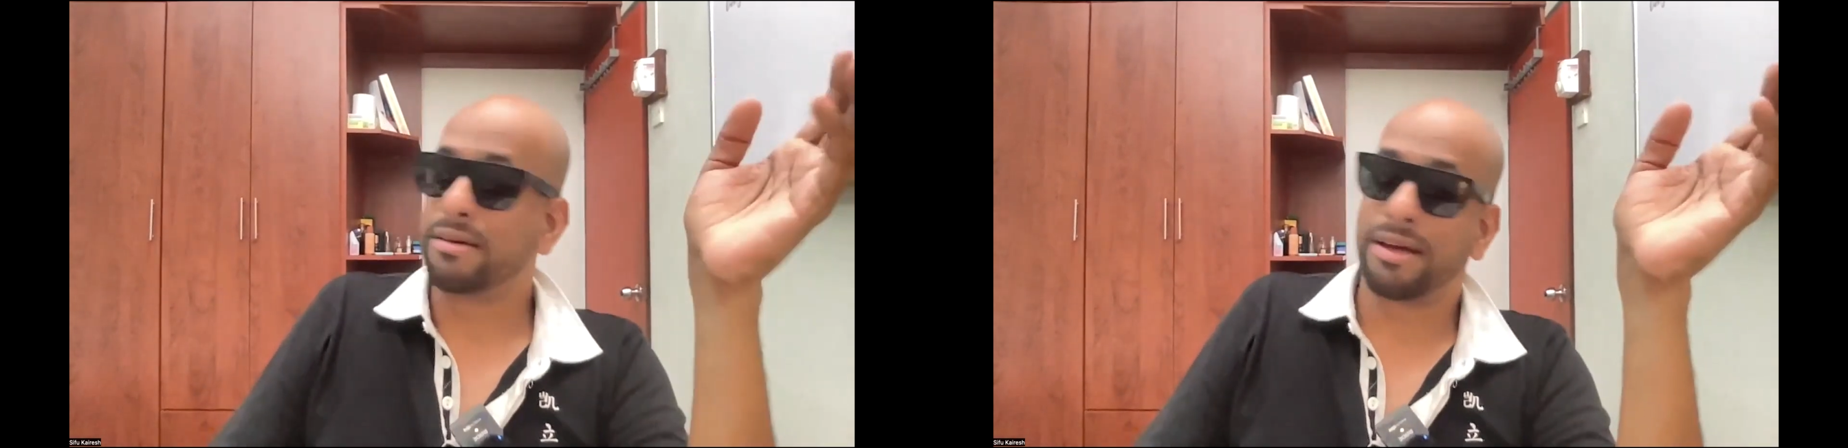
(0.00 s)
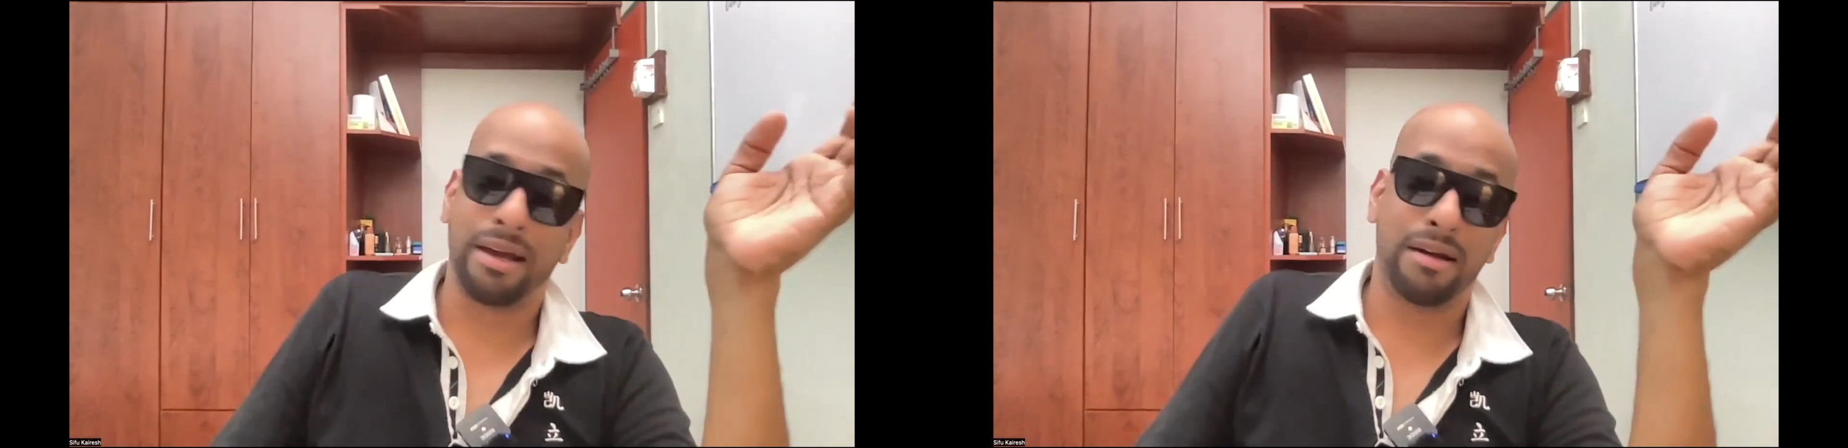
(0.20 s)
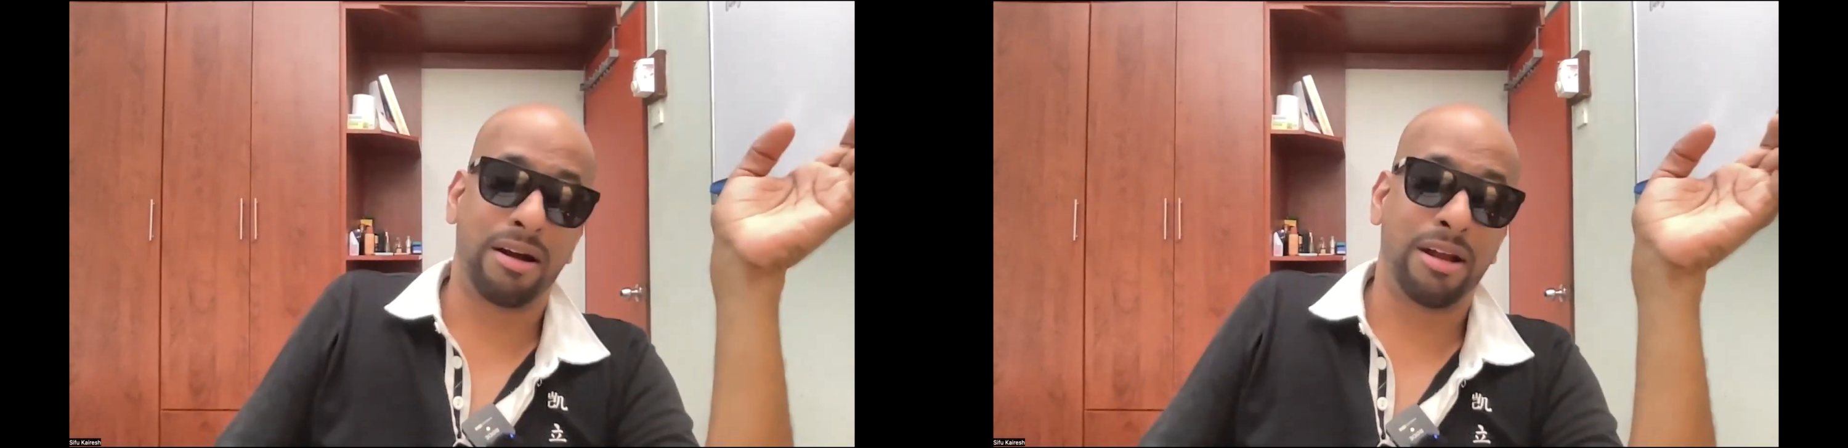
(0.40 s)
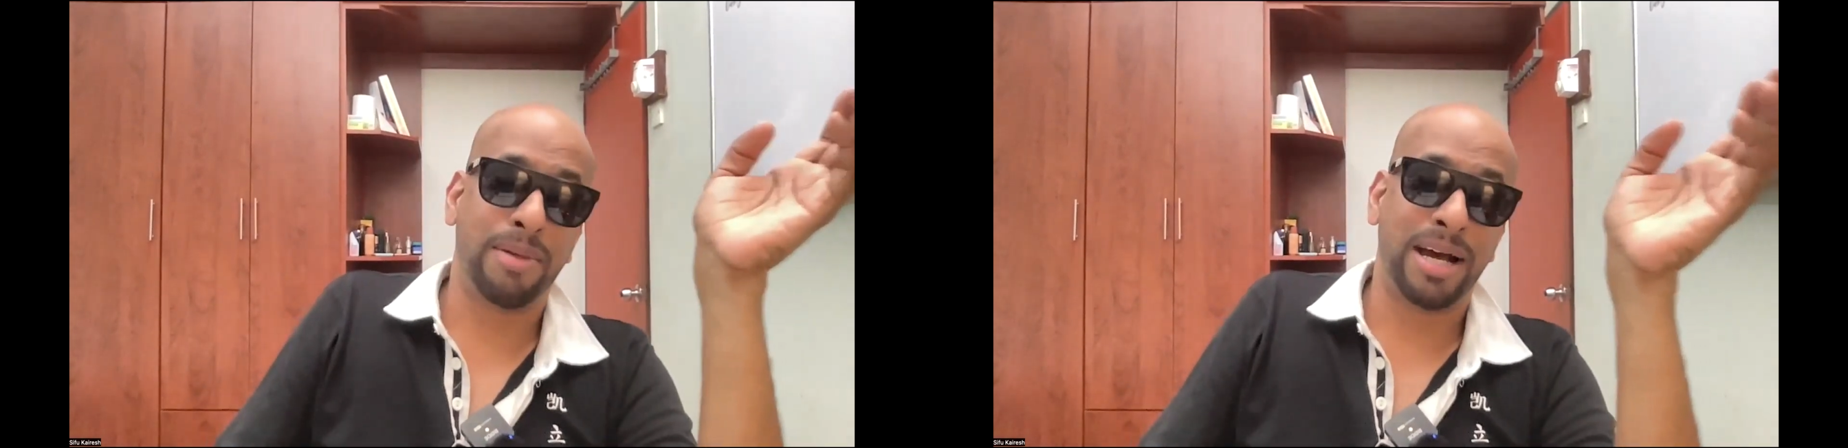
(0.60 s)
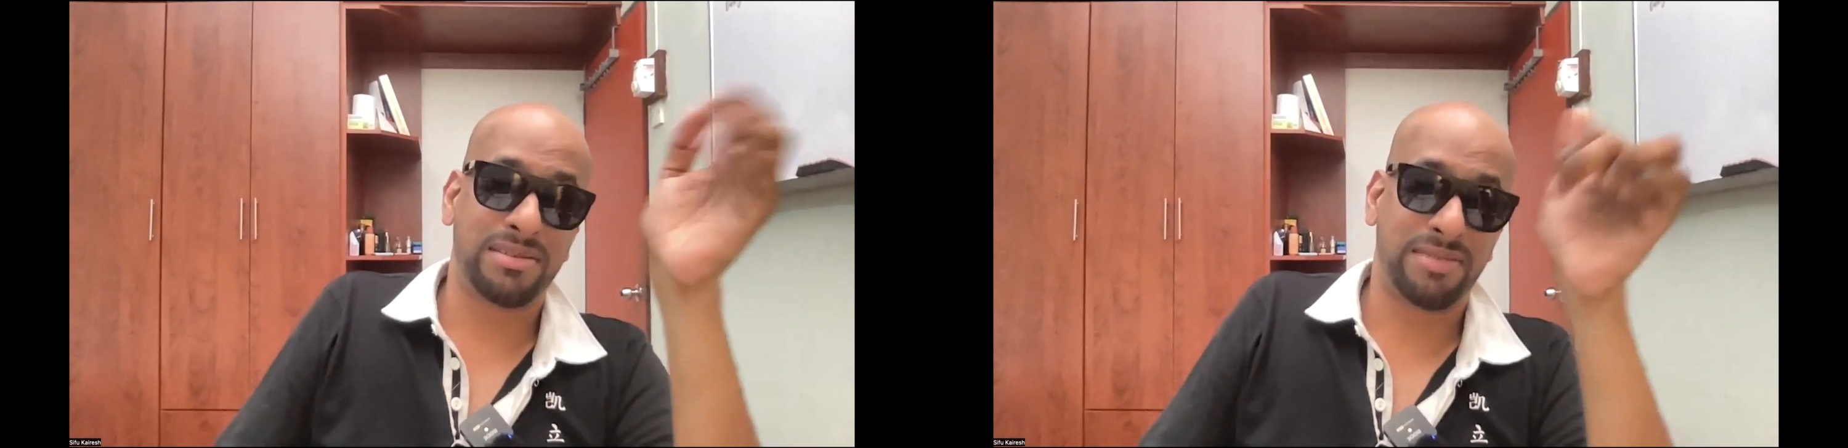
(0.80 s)
Okay, all the
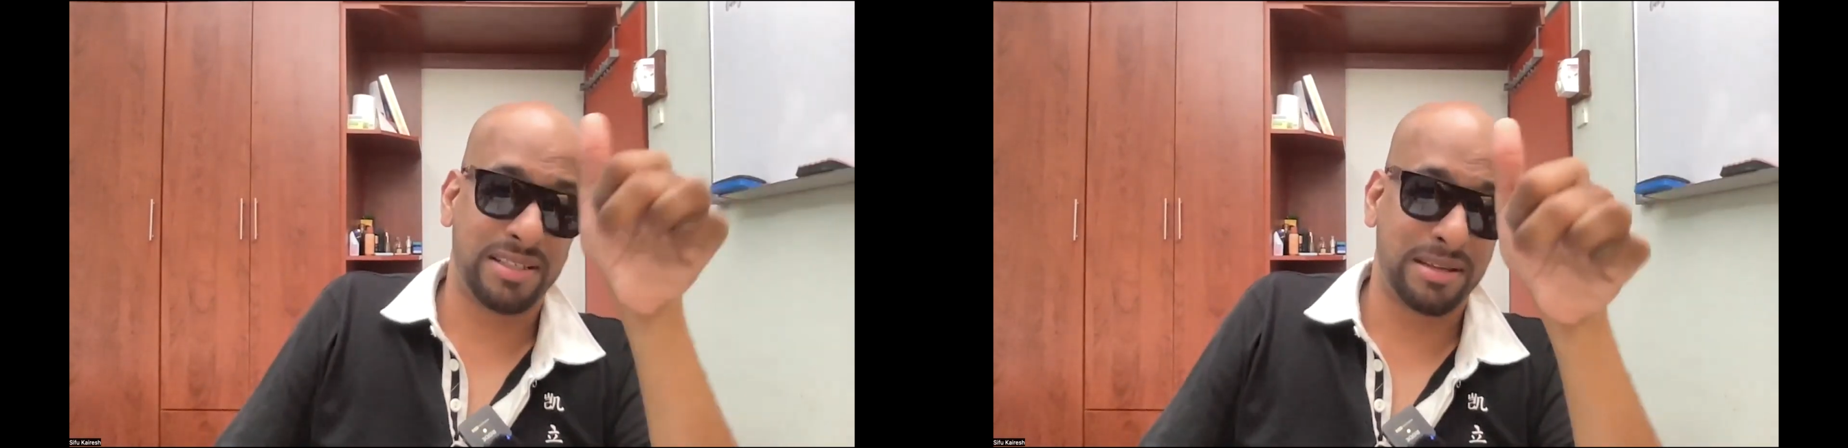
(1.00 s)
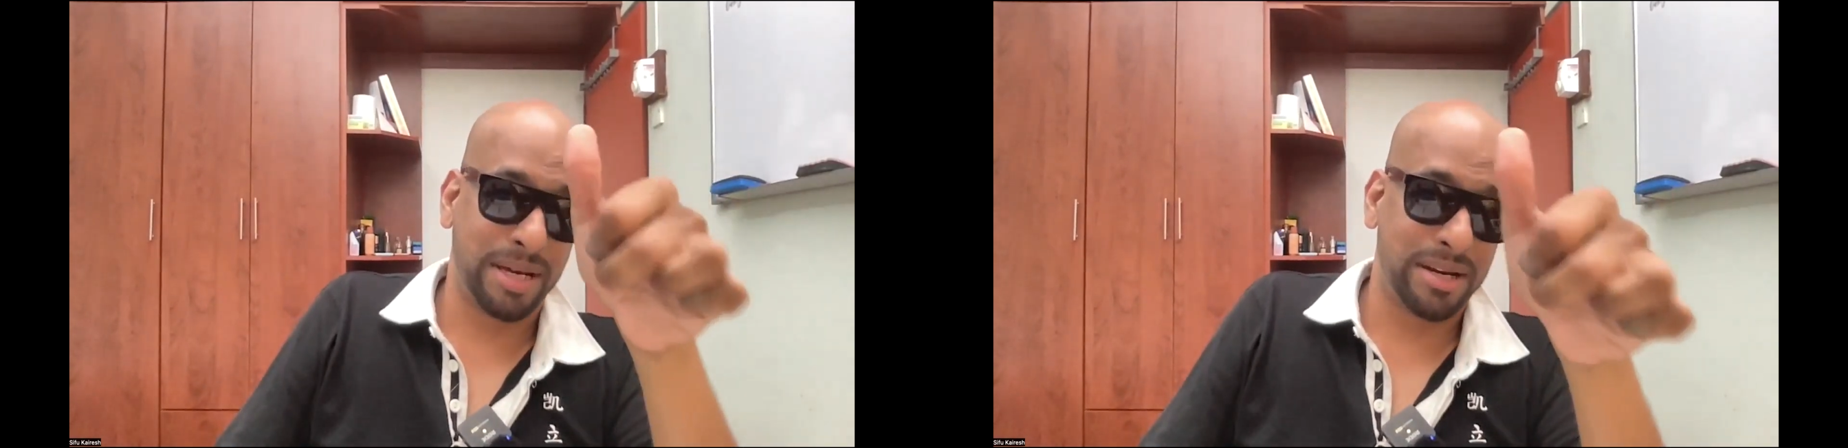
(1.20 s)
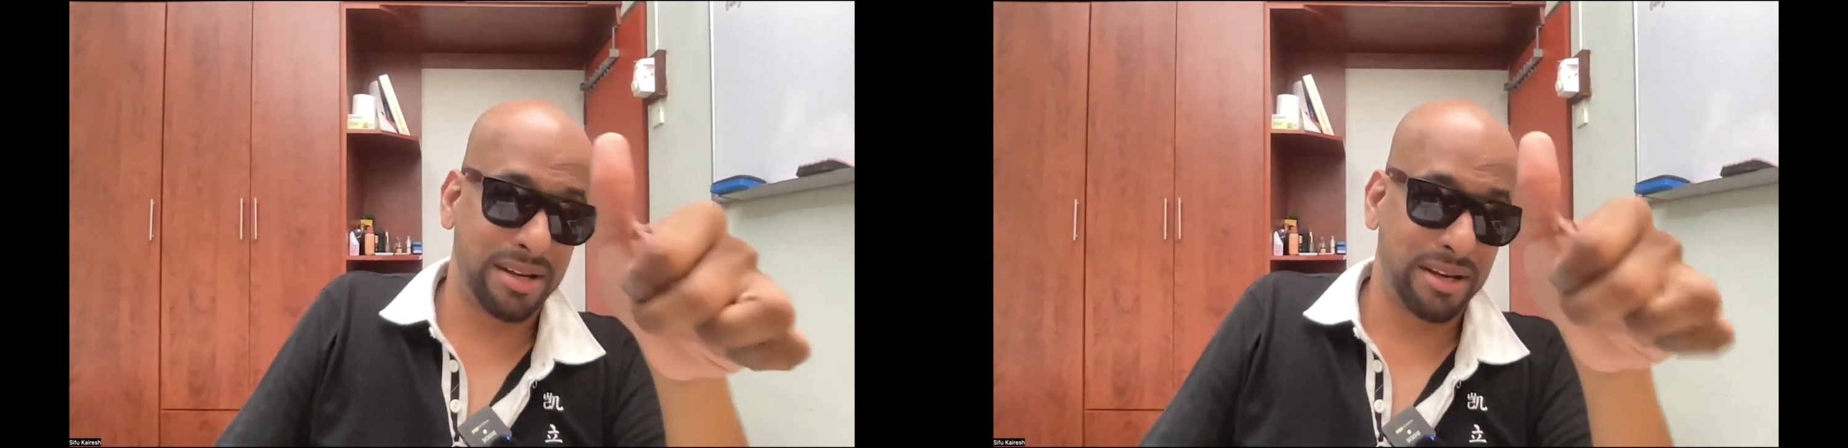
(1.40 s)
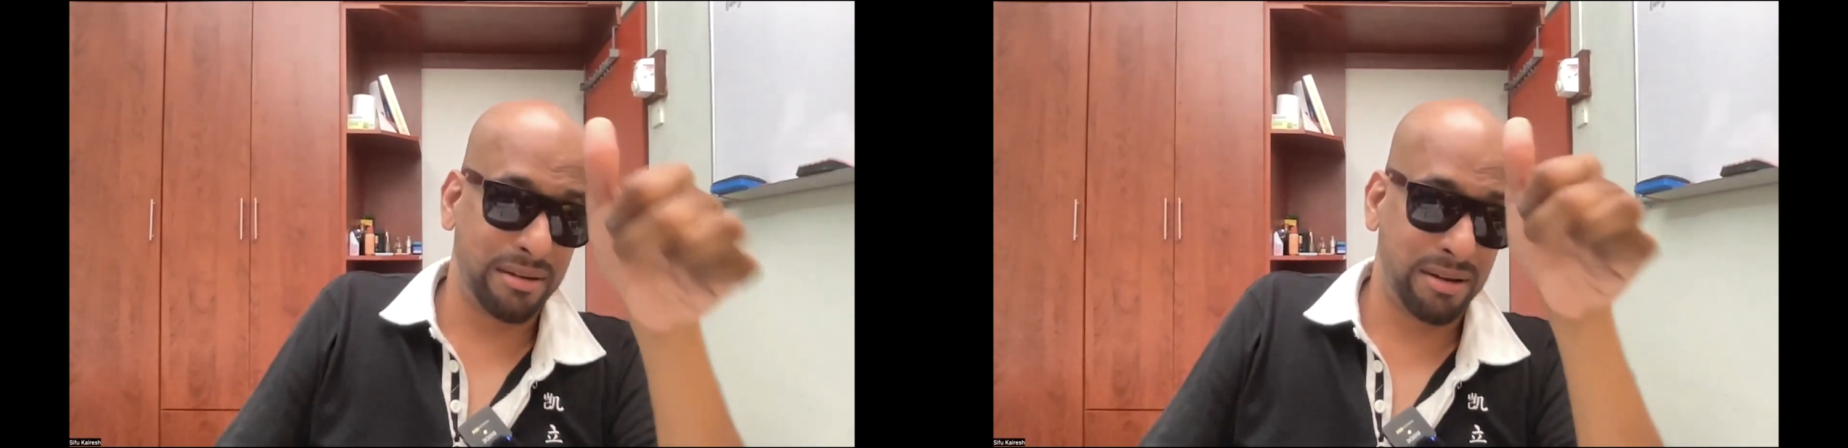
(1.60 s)
best, Fase Mandarin.